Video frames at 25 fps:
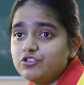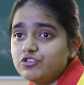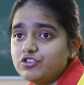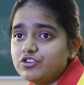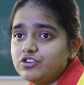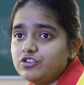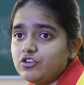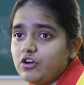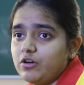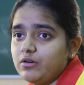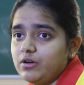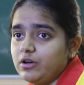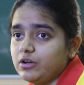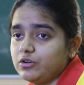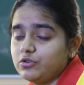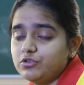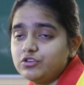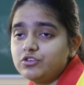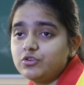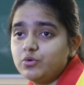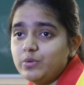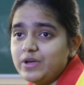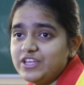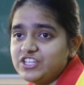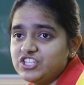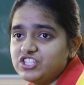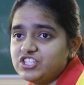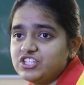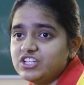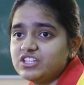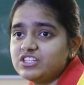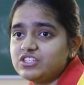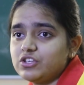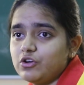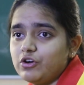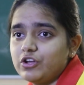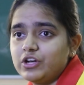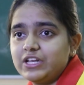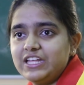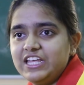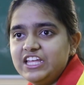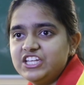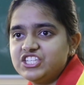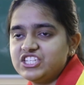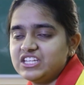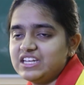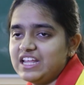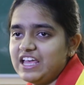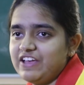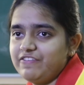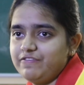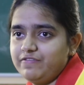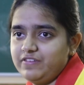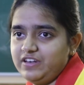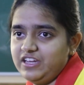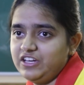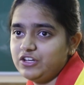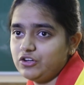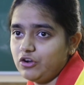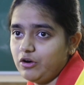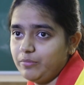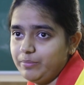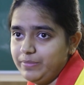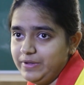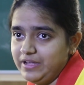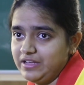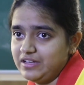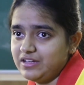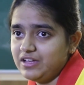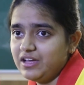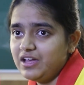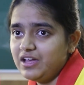good questions on each and every topic.